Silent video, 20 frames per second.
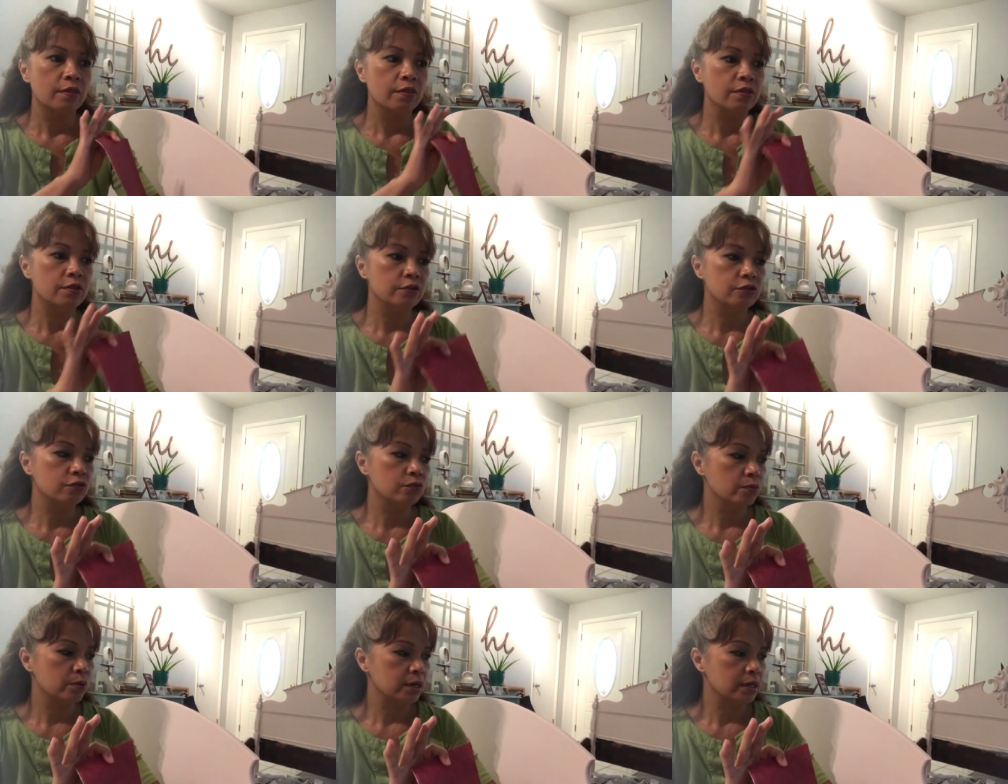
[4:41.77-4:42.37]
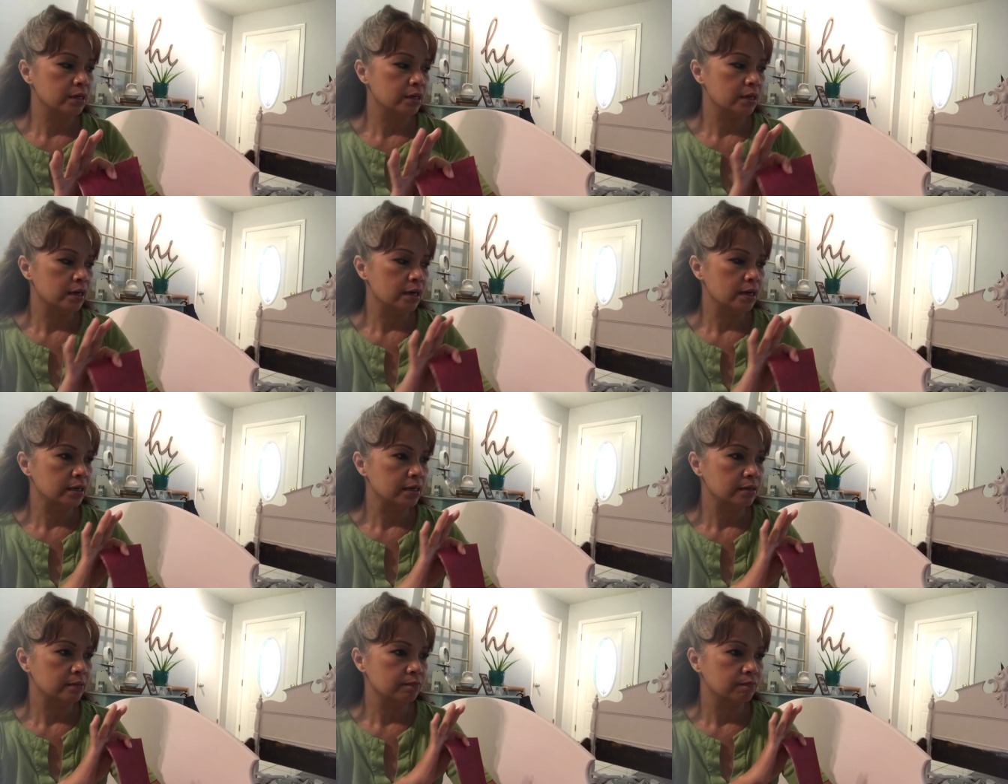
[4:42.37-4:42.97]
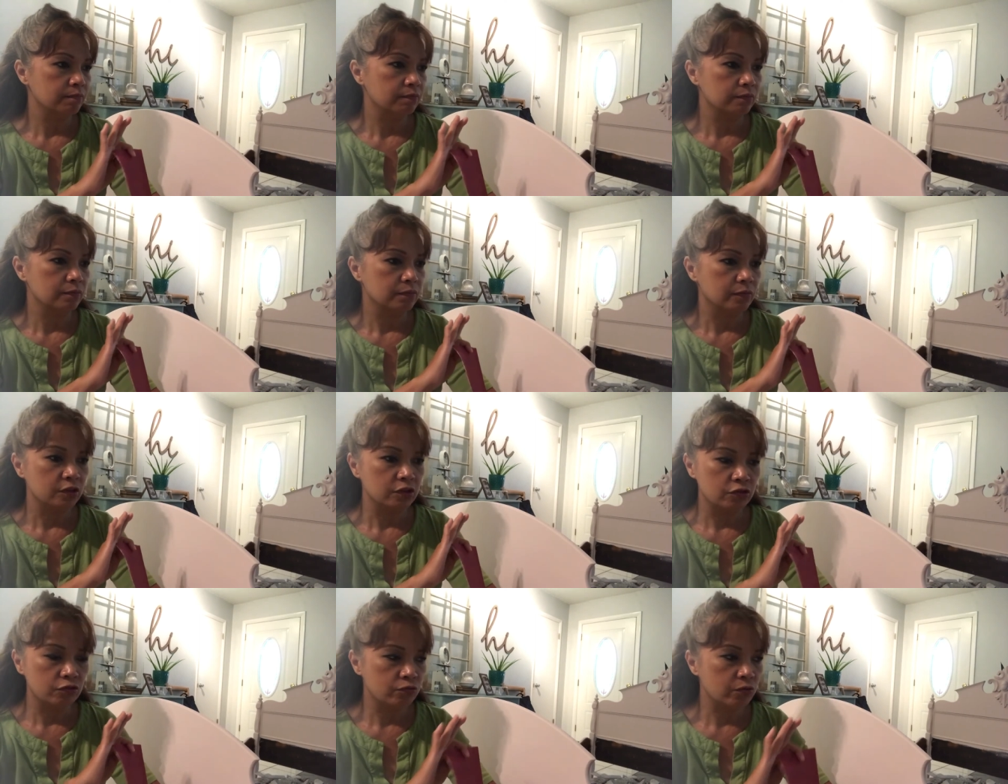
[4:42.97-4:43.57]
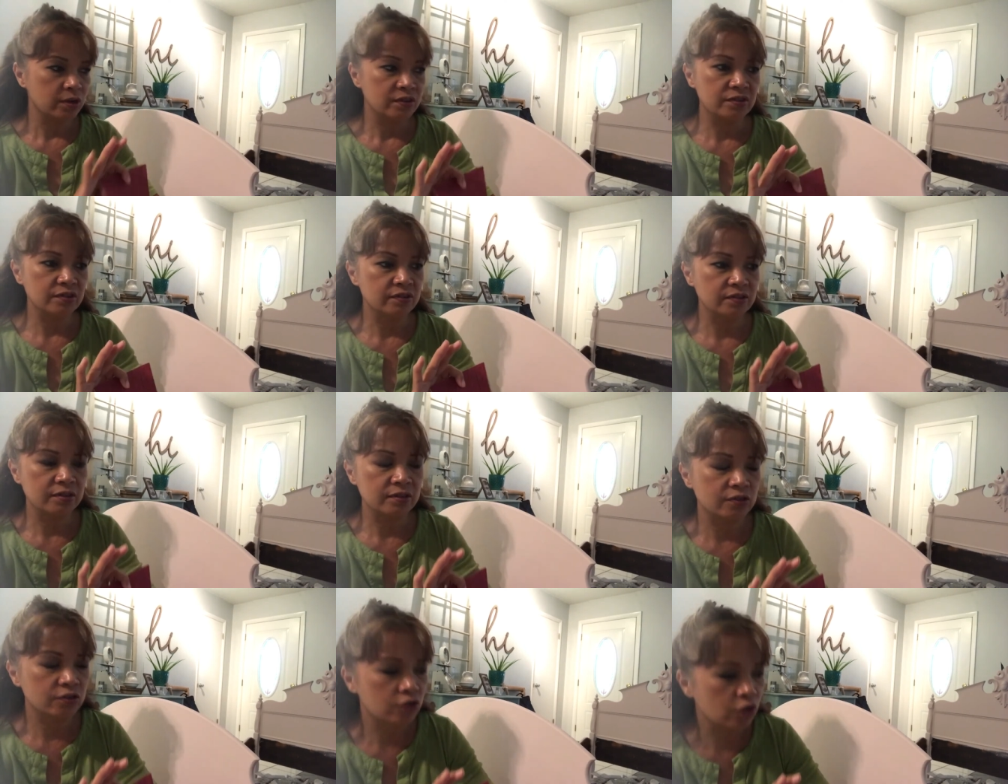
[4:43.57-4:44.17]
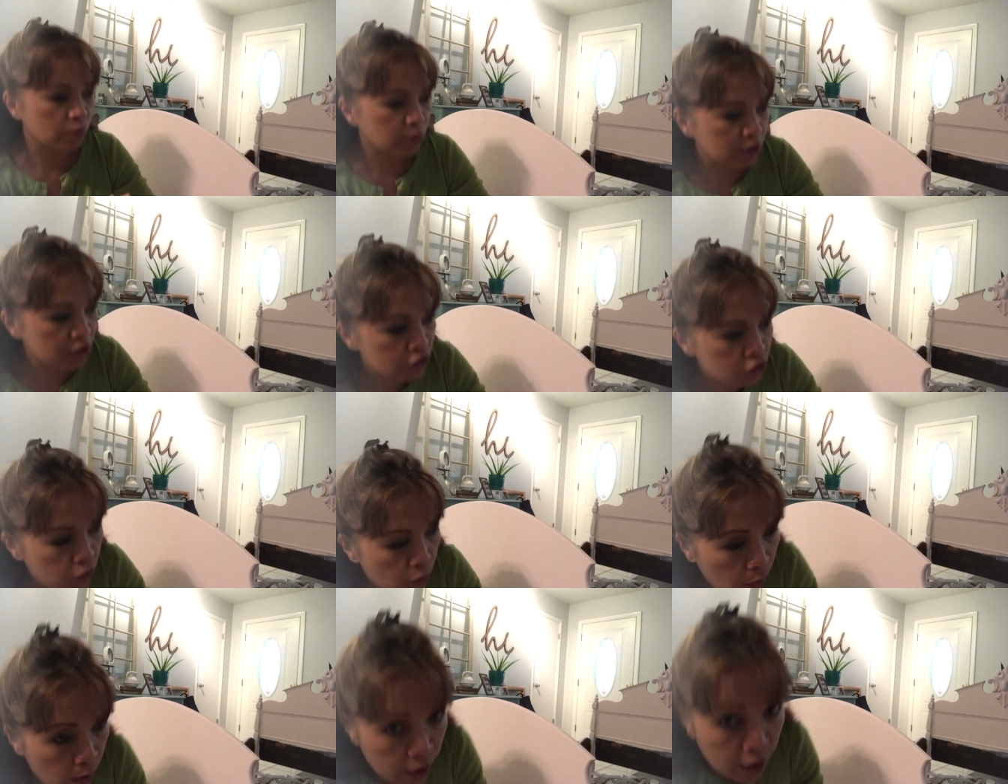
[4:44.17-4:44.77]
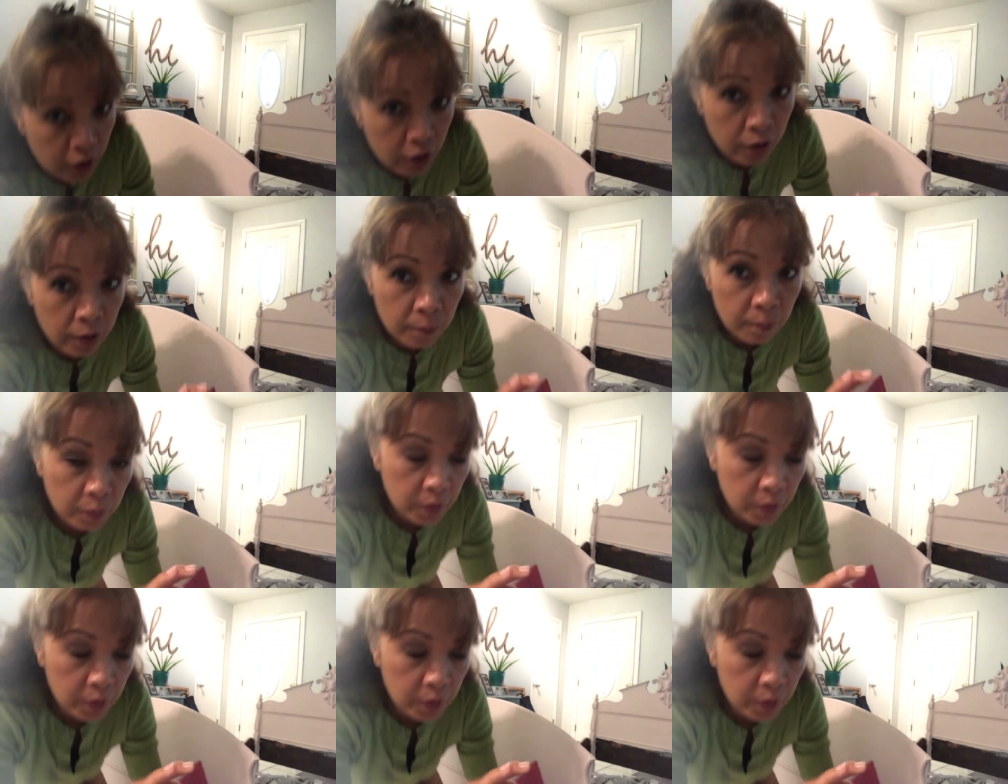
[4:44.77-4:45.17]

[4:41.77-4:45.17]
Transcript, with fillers: This one uh, distresses it so much quicker.